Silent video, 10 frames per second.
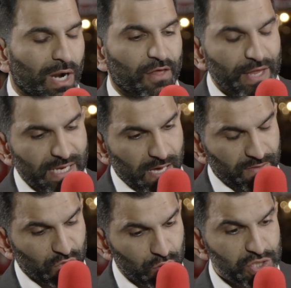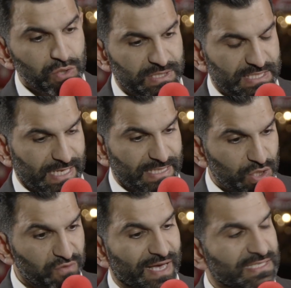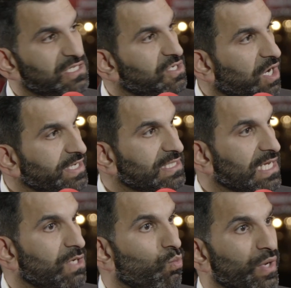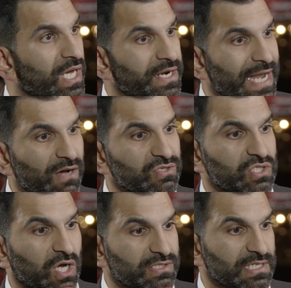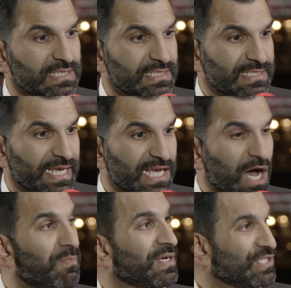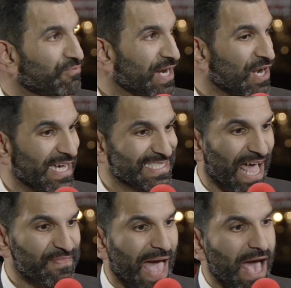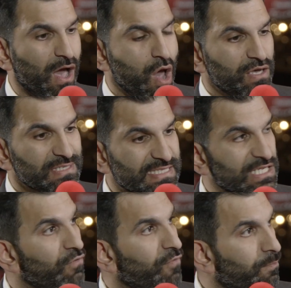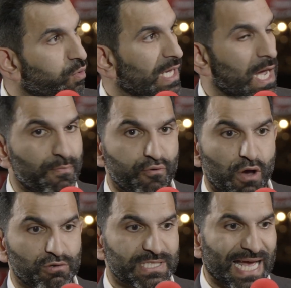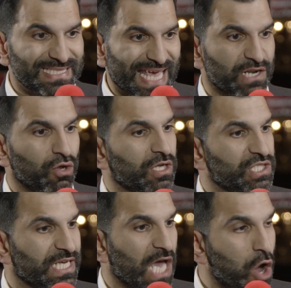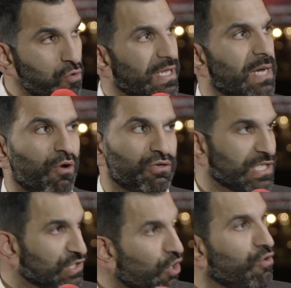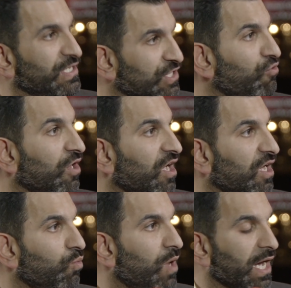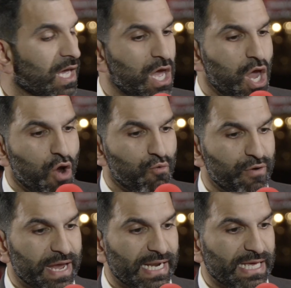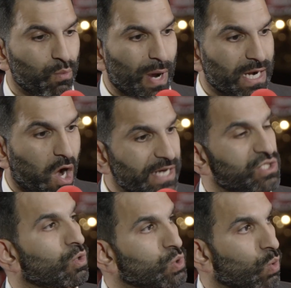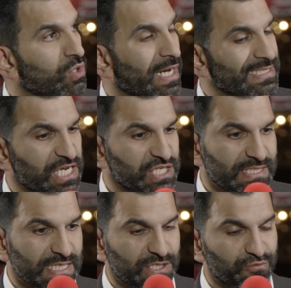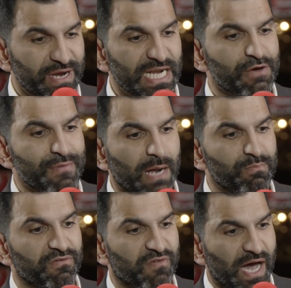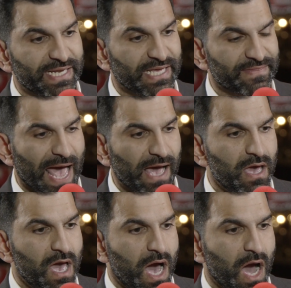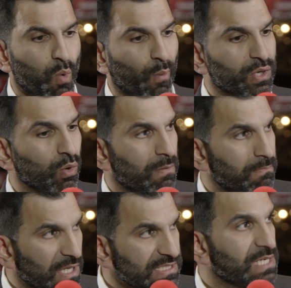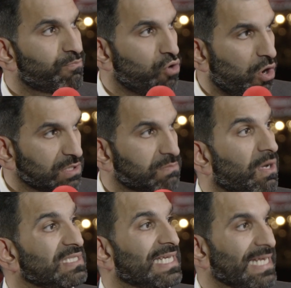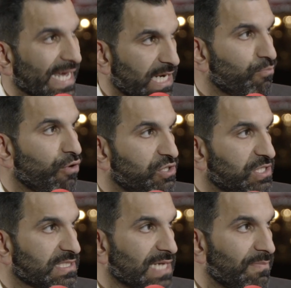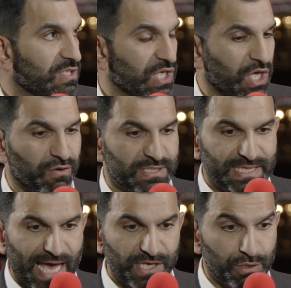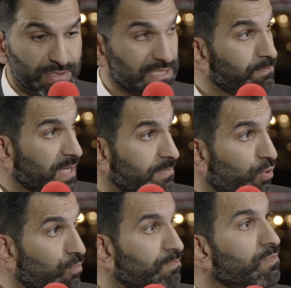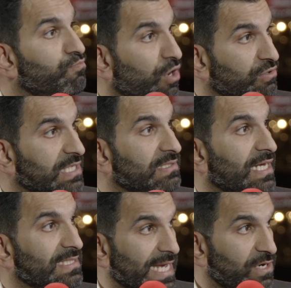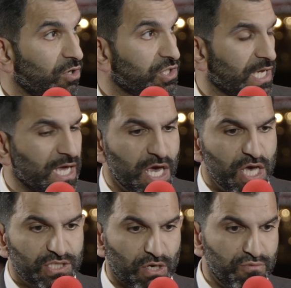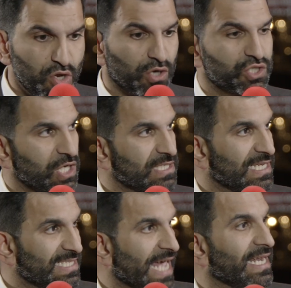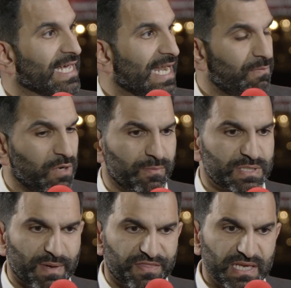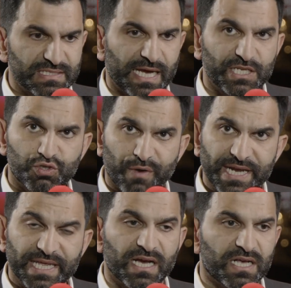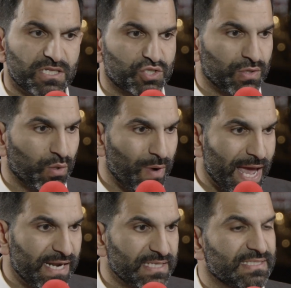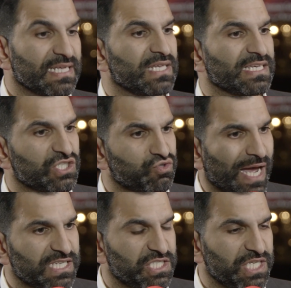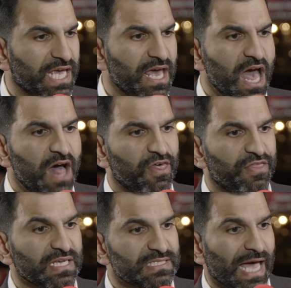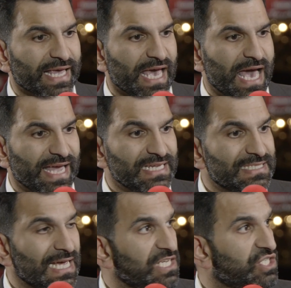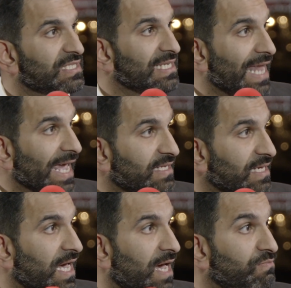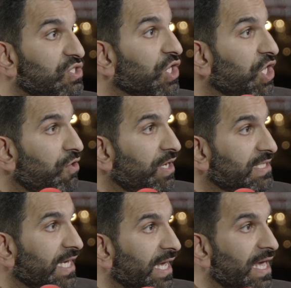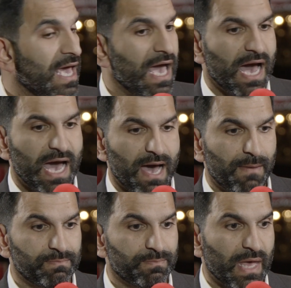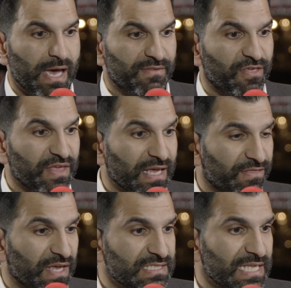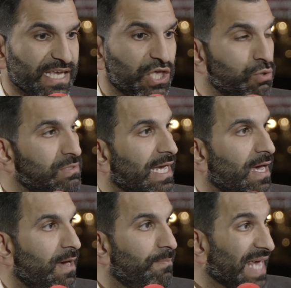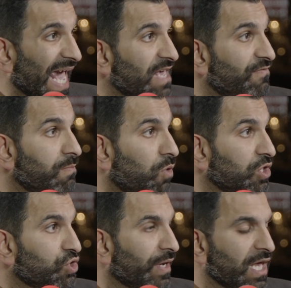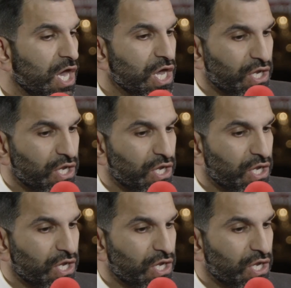Well, I think the good news is in 2019, we are now starting to see companies realize that that silver bullet approach, that technology-only approach, is no longer going to work. Really, when I talk to organizations, it's really around providing that, what we call a multi-pronged, multi-layered approach to cybersecurity that uses people, process and technology. So not just the technical elements, but things like training and cultural awareness, things like strategy, for things like intelligence-legged security, things like user behavior monitoring.